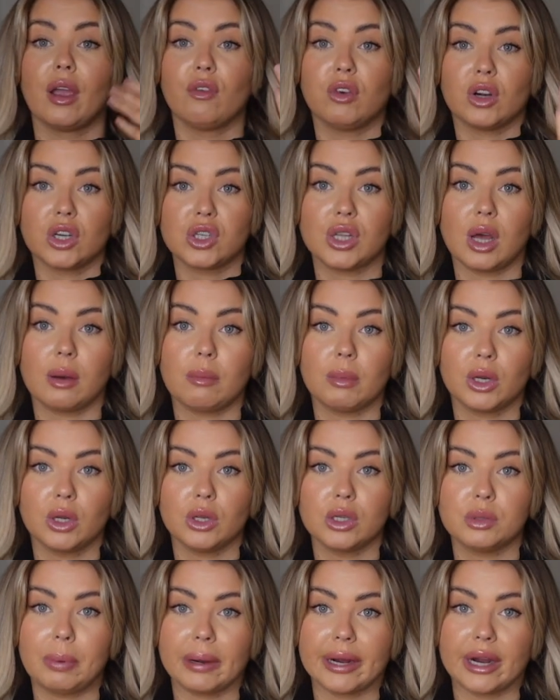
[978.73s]
for someone
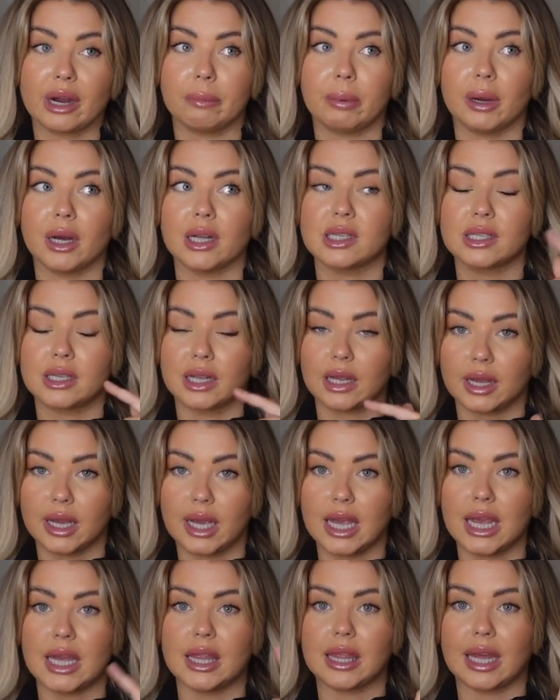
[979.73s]
who's bigger bust,
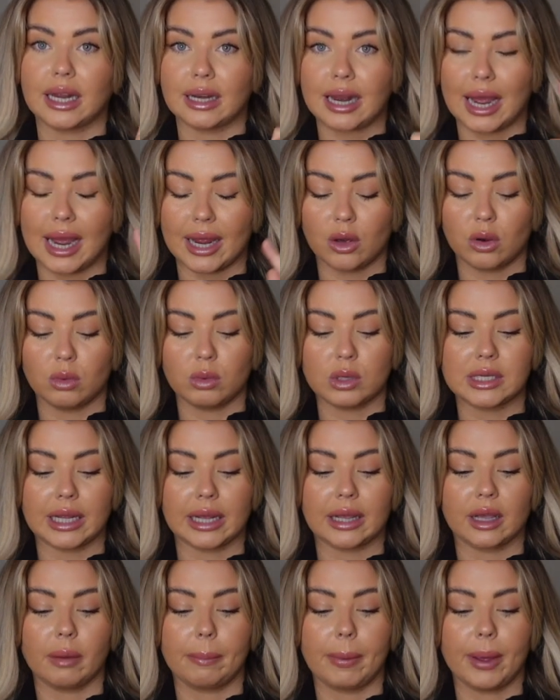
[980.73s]
key thing that I always
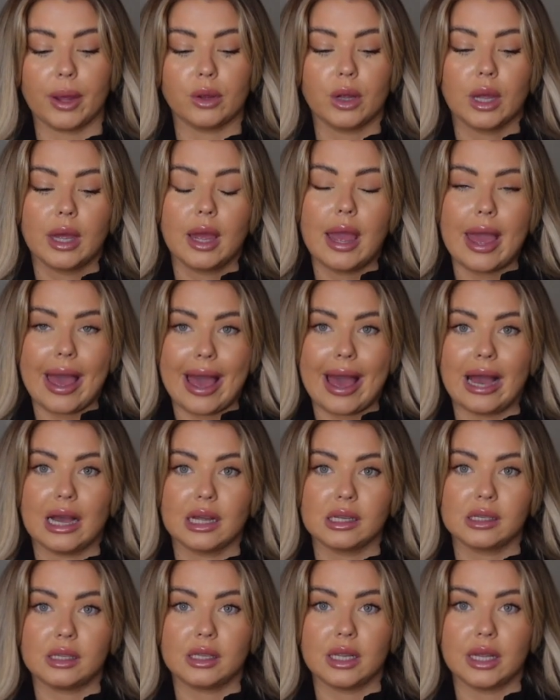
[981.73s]
think about, it
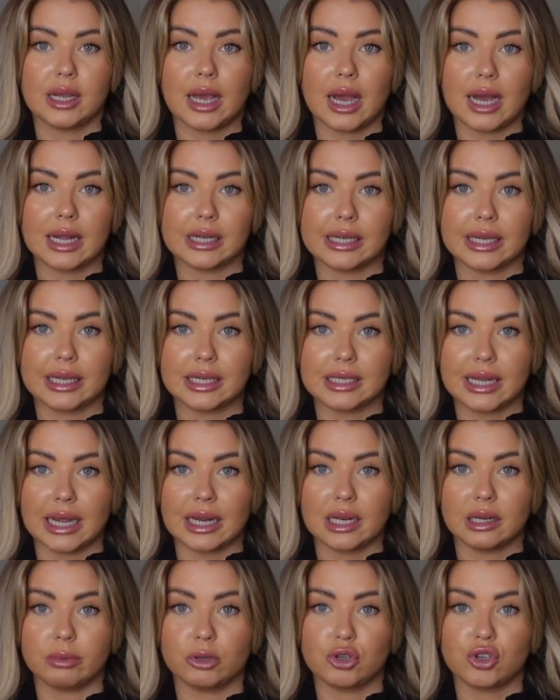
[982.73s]
has the
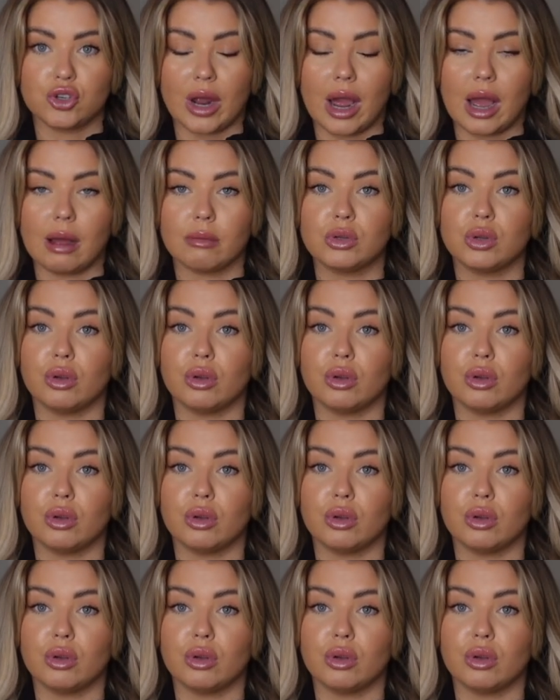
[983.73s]
extendable strap.